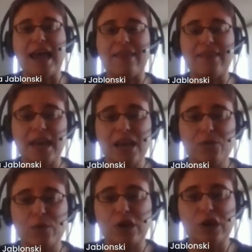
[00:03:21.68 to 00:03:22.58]
And at the end,
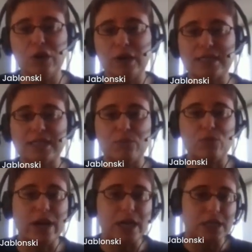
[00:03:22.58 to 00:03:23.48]
we're going to look at some
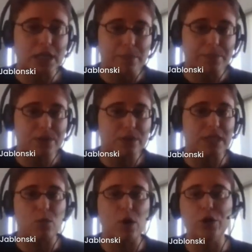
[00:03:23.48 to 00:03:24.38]
writing tips,
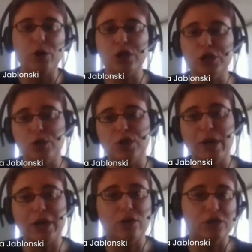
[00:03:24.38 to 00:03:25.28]
see what you can do to
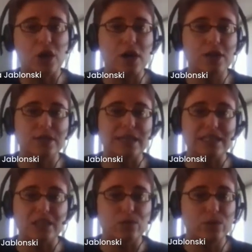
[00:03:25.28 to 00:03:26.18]
make your docs
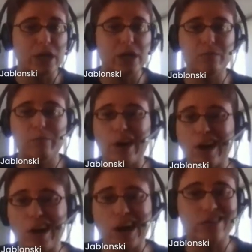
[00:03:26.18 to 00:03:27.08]
easy to read,
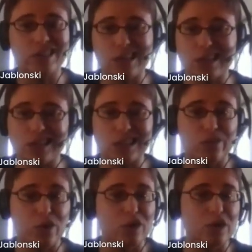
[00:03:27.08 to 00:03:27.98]
paragraphs, sentences,
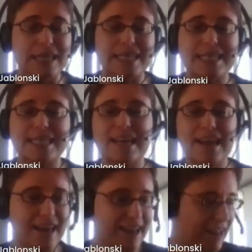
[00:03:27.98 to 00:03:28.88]
vertical lists,
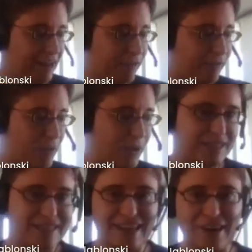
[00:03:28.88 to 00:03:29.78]
and
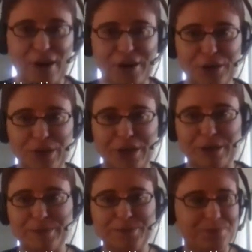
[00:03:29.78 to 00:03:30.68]
focusing on your
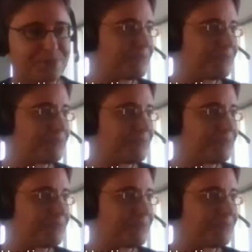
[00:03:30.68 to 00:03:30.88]
reader.